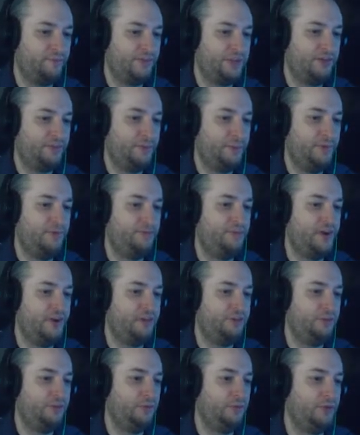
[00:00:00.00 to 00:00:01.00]
It's been far
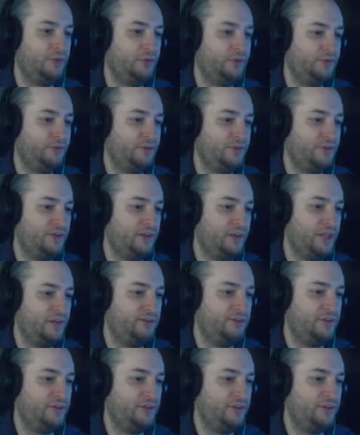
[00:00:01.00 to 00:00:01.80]
too long since the last